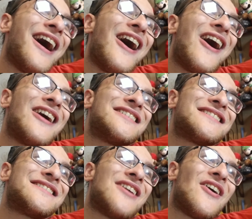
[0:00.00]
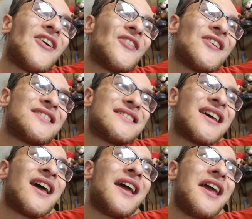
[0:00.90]
I saw this
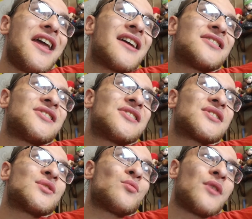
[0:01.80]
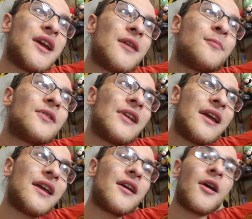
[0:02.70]

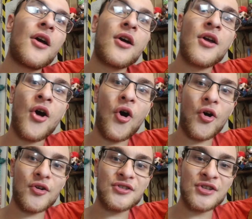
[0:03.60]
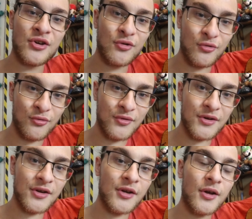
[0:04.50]
extremely
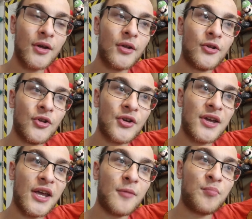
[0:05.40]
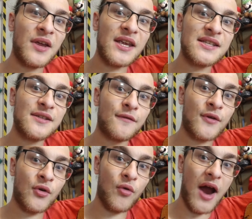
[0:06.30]
cartoon looking piece of
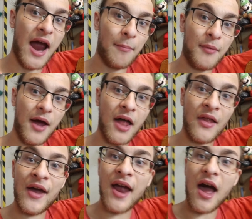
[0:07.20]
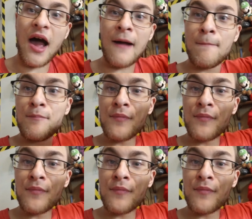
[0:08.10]
crap. Like, I'm